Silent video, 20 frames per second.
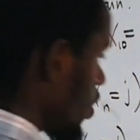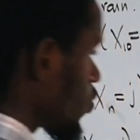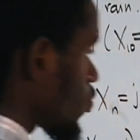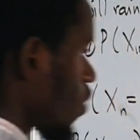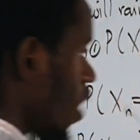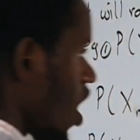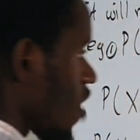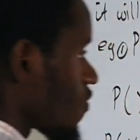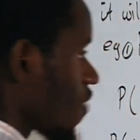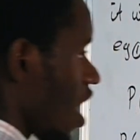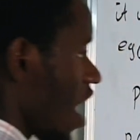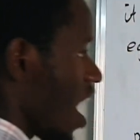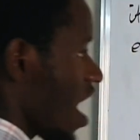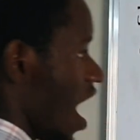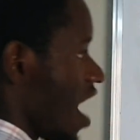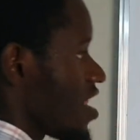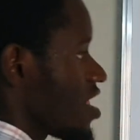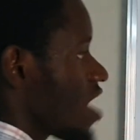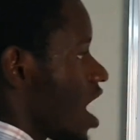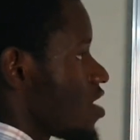I need to have,
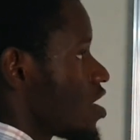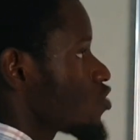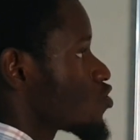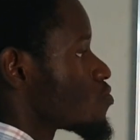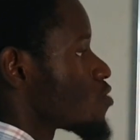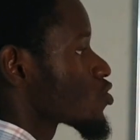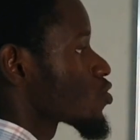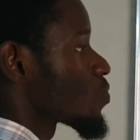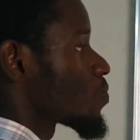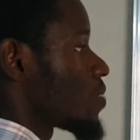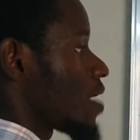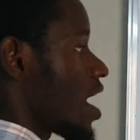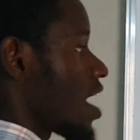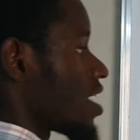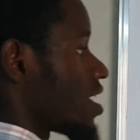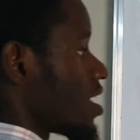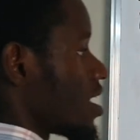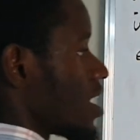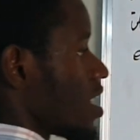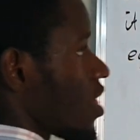I need to
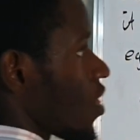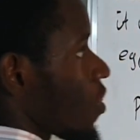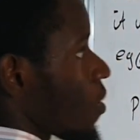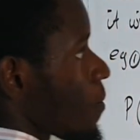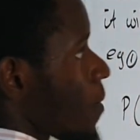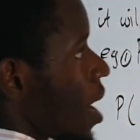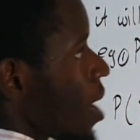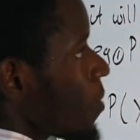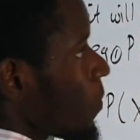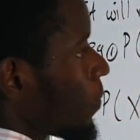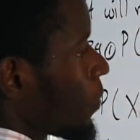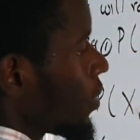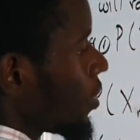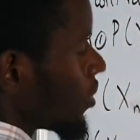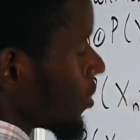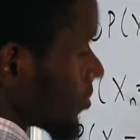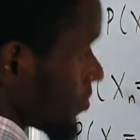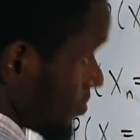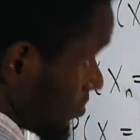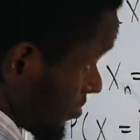multiply my
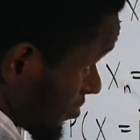p.